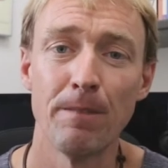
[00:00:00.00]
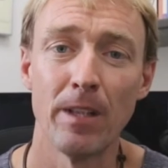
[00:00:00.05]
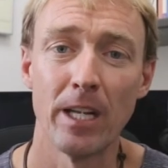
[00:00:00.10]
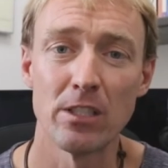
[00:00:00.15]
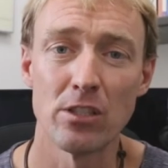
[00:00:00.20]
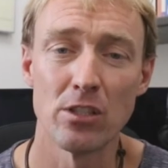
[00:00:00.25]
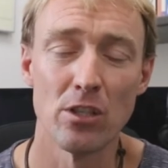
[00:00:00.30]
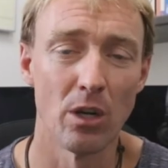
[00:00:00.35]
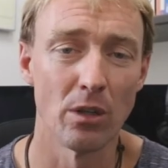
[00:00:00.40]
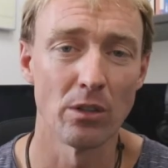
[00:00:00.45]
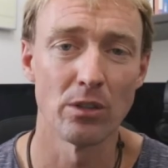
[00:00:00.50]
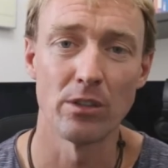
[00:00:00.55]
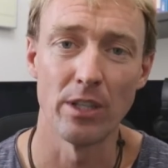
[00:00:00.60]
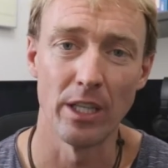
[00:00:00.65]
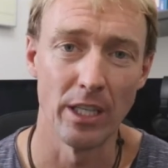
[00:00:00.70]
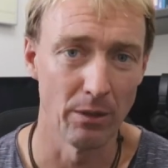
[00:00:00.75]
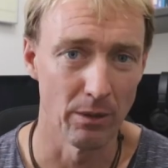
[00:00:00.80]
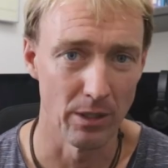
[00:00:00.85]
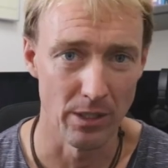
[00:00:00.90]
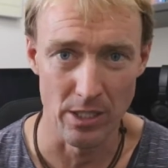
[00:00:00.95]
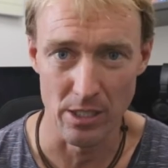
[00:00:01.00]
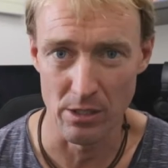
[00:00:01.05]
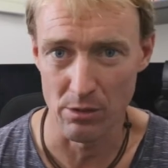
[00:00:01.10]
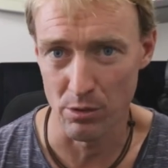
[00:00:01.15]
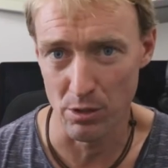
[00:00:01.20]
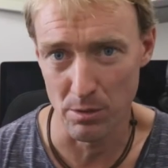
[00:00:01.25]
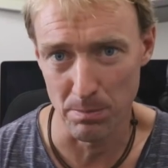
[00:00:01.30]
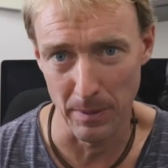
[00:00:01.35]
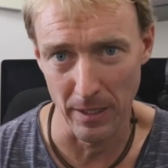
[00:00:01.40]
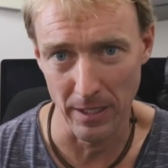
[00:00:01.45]
That's not anyone
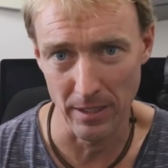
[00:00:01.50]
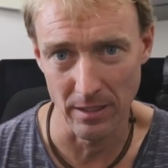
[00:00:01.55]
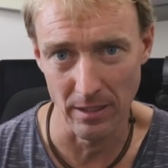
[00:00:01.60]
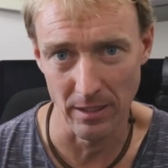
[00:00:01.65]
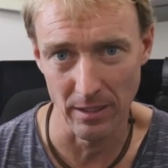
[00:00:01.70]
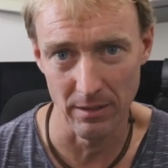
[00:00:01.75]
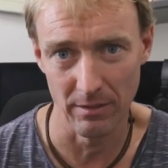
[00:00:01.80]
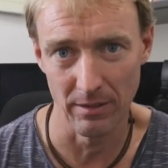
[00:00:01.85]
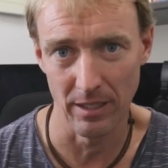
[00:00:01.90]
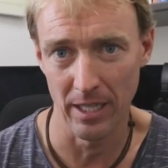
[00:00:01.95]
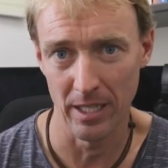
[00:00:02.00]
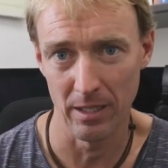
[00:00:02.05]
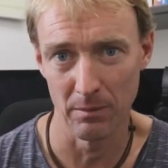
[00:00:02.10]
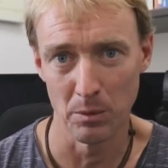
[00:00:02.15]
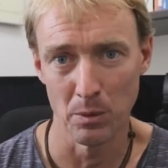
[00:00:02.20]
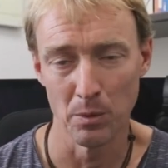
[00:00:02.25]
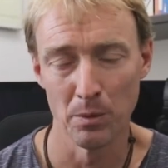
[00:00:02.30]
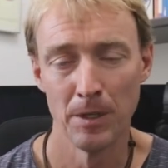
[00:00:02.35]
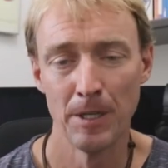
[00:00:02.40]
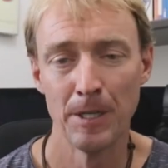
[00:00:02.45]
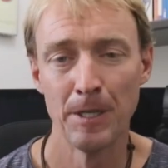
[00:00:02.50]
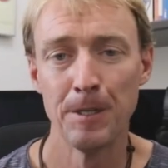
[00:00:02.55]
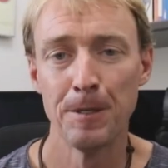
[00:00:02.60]
disrespecting the animal.